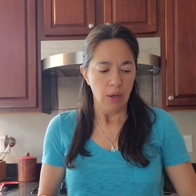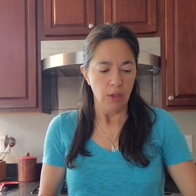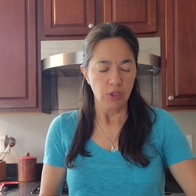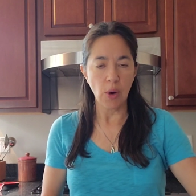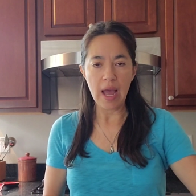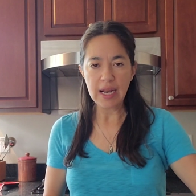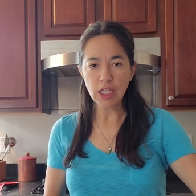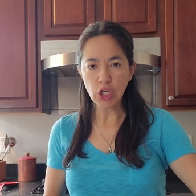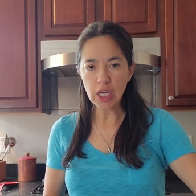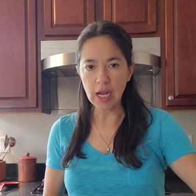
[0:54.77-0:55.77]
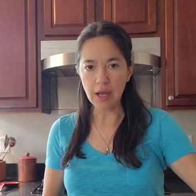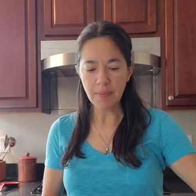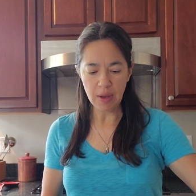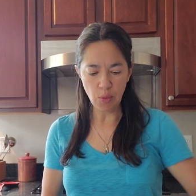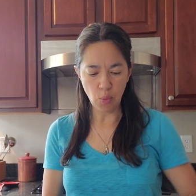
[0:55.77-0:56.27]
So I had to look it
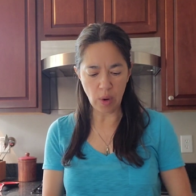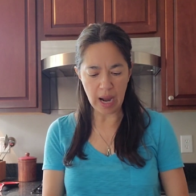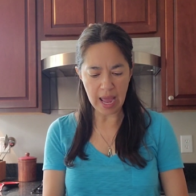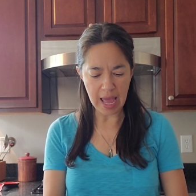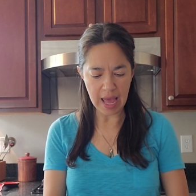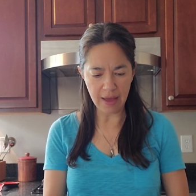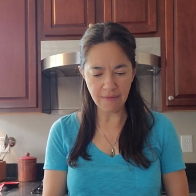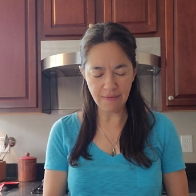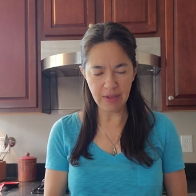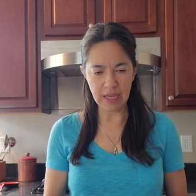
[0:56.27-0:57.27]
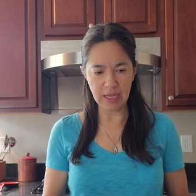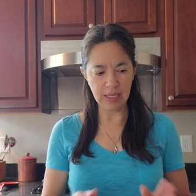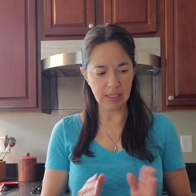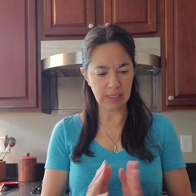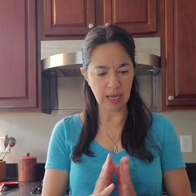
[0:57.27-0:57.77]
up. What I have
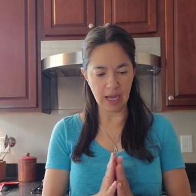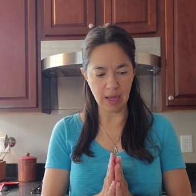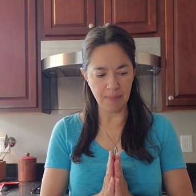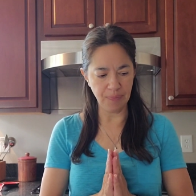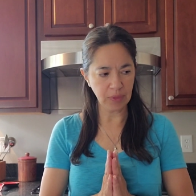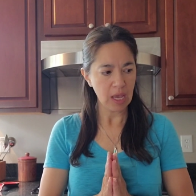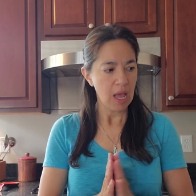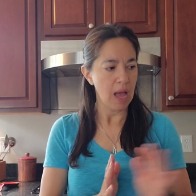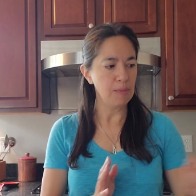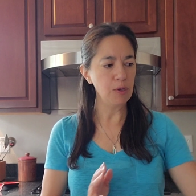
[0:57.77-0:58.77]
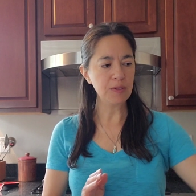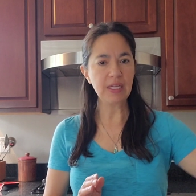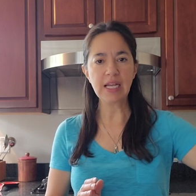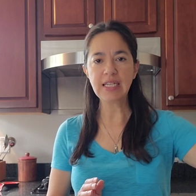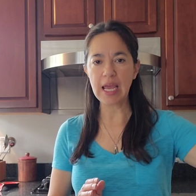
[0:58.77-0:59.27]
is I'm
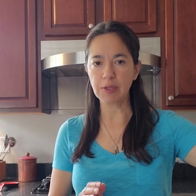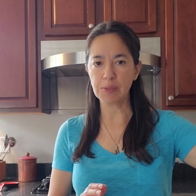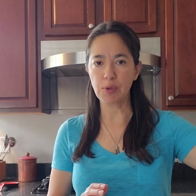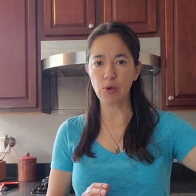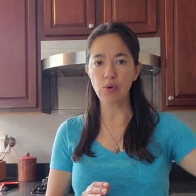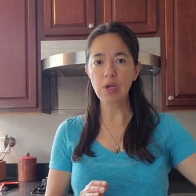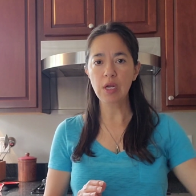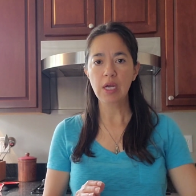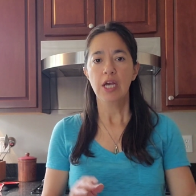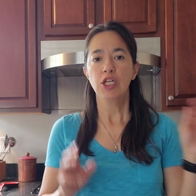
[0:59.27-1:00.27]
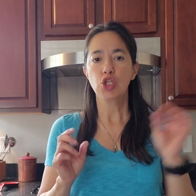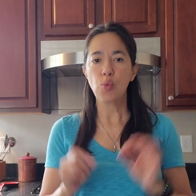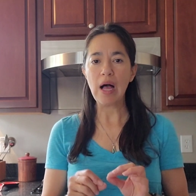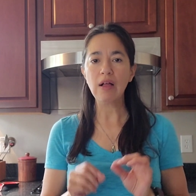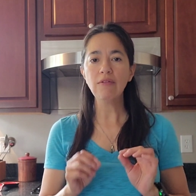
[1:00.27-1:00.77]
using a tablespoon.
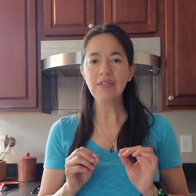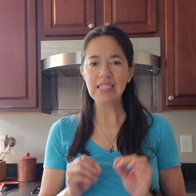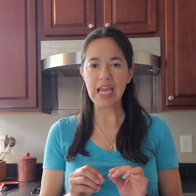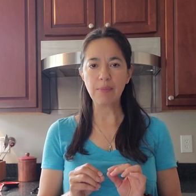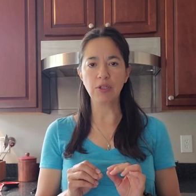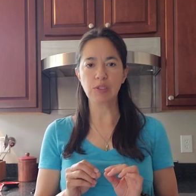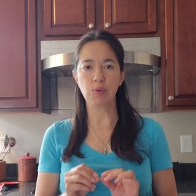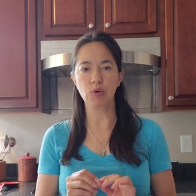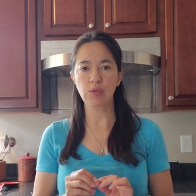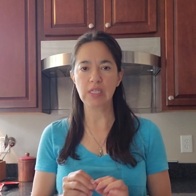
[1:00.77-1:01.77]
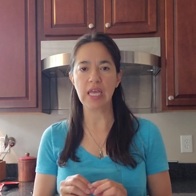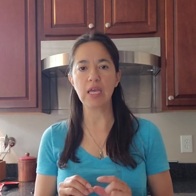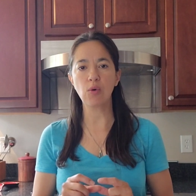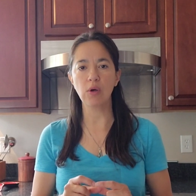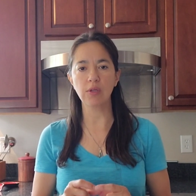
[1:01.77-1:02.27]
12 tablespoons
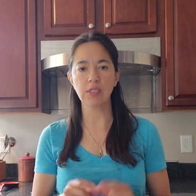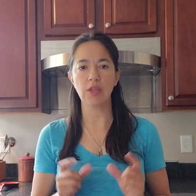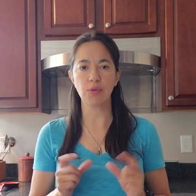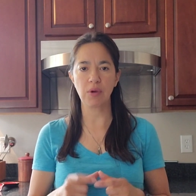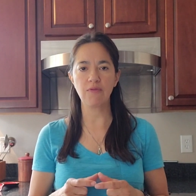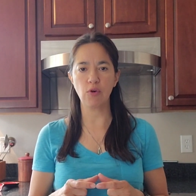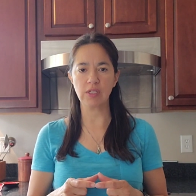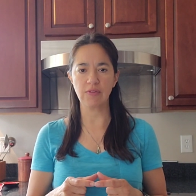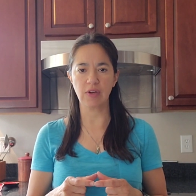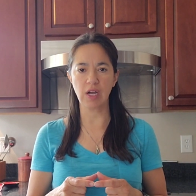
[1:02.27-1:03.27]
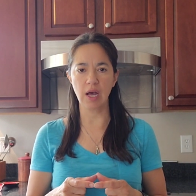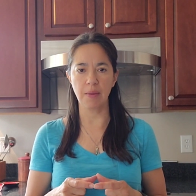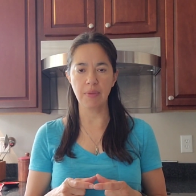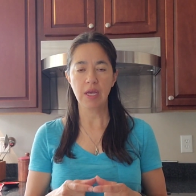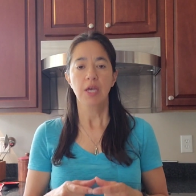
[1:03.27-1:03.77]
equals 3/4 of a cup.